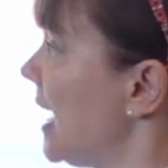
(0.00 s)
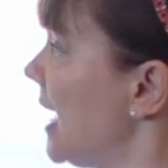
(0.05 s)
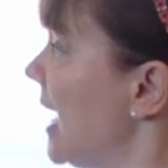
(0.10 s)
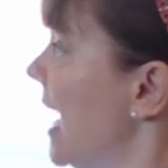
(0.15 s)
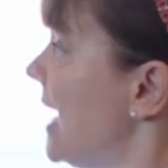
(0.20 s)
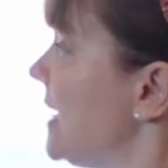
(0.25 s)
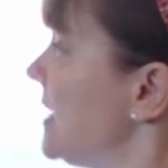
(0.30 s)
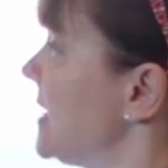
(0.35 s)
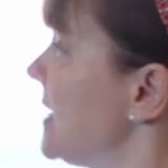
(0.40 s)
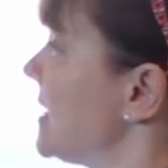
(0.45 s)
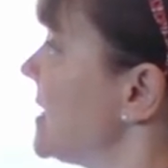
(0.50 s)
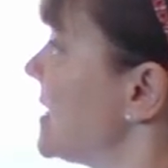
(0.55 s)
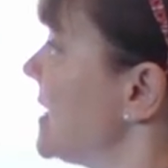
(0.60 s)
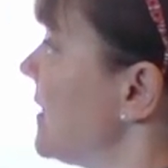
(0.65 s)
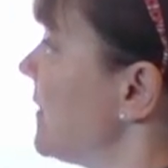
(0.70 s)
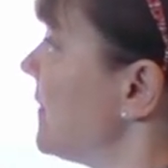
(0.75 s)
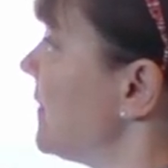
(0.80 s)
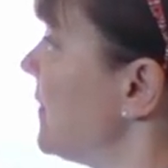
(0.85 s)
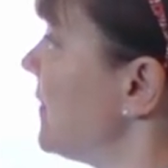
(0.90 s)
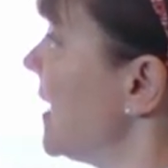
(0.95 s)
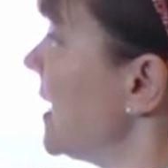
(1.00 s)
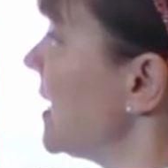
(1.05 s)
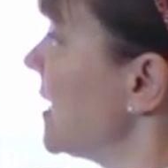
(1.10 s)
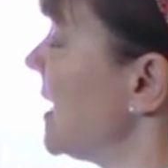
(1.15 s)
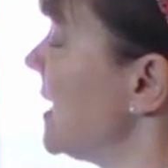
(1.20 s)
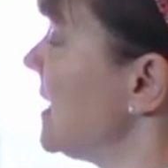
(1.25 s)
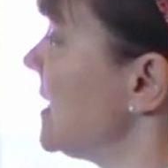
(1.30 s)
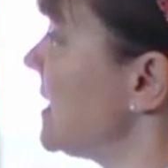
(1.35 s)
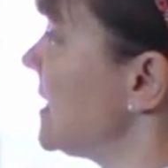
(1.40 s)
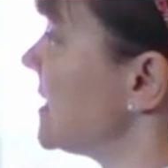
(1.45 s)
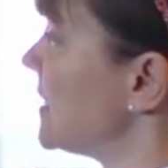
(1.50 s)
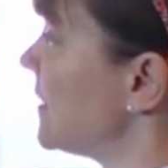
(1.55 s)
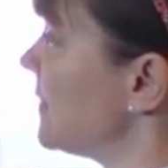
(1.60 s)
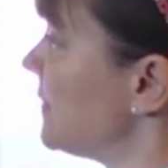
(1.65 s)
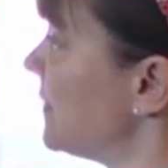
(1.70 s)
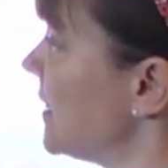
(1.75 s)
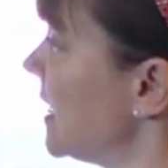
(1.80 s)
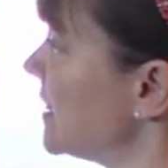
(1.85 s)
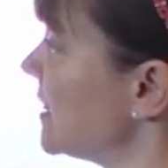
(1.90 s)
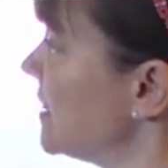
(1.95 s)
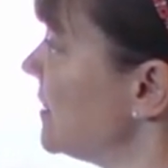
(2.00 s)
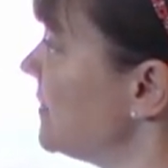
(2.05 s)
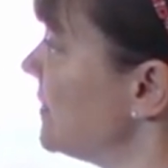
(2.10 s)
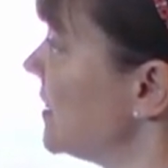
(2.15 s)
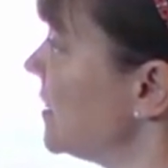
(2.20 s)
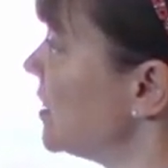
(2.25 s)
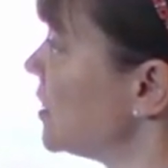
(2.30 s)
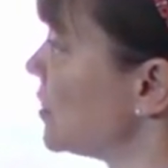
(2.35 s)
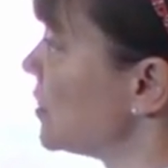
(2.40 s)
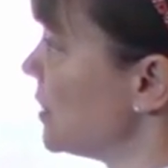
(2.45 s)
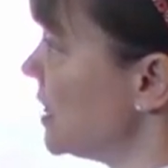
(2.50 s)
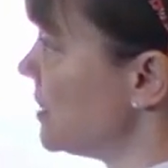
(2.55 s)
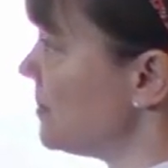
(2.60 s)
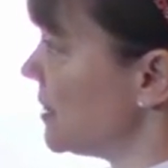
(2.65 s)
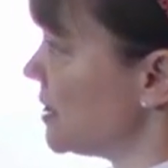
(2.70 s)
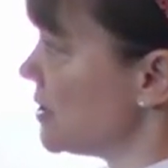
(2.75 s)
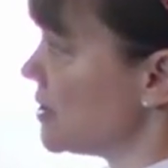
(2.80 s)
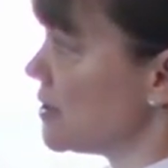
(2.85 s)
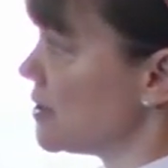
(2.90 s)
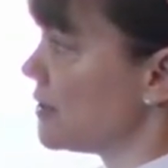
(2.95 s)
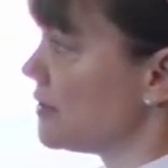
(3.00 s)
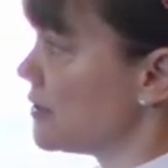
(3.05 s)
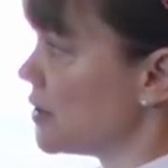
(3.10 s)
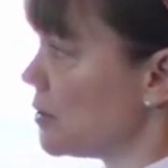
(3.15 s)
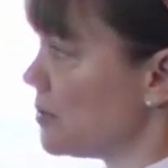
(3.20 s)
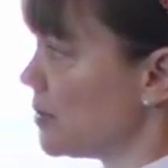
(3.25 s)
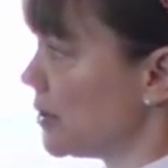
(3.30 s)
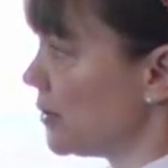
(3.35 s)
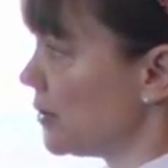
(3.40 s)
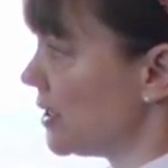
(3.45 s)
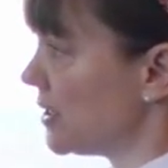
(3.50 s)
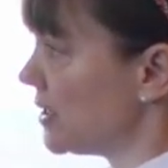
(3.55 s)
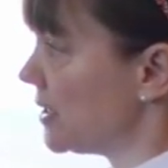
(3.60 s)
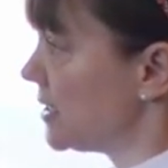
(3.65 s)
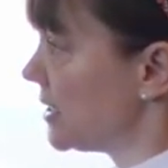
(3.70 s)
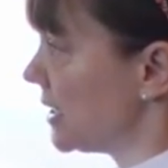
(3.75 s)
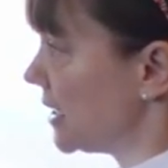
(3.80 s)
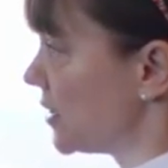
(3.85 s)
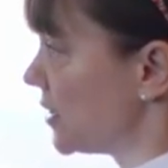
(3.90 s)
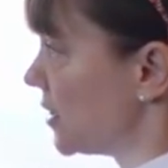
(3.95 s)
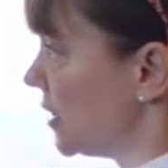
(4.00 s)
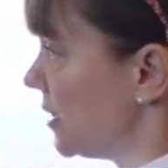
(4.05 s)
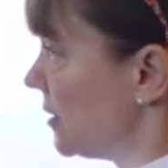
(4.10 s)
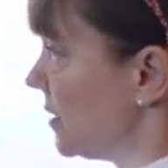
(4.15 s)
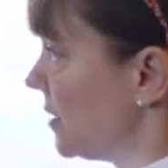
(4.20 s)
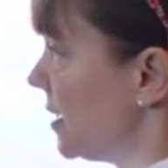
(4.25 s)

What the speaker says: and it is effective in the treatment of opioid addiction.